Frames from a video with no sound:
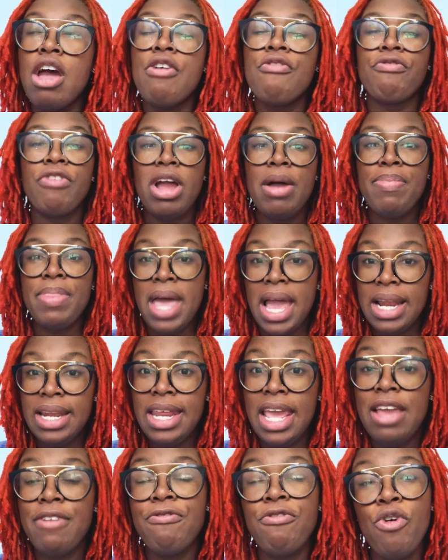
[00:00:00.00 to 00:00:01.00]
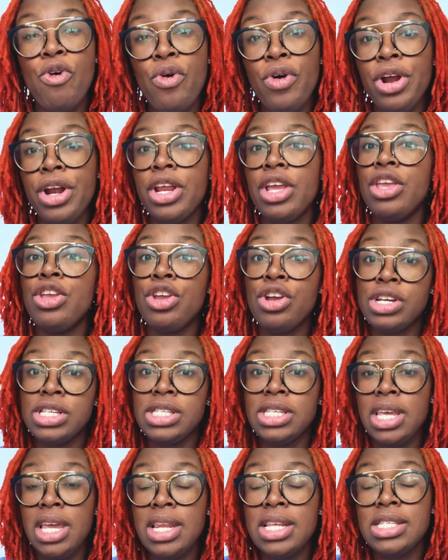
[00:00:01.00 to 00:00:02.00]
From that day forward, your
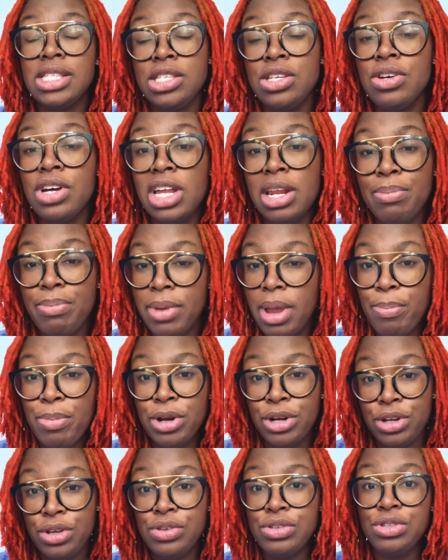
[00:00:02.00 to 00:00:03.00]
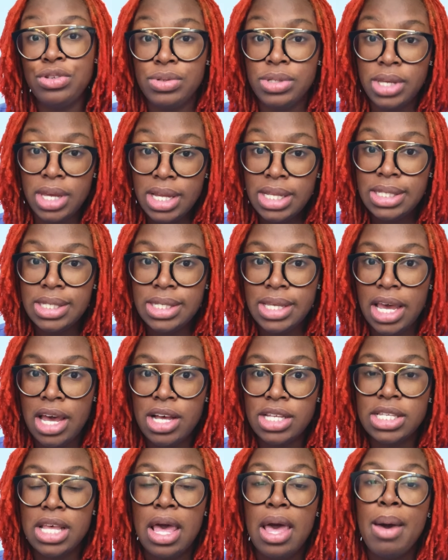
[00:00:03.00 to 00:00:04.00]
skin is still going to produce new skin
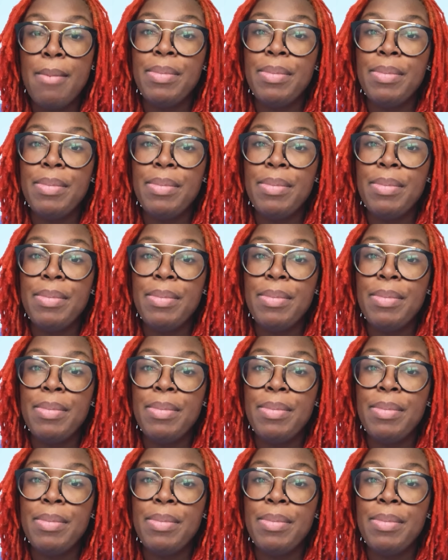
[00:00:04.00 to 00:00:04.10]
cells,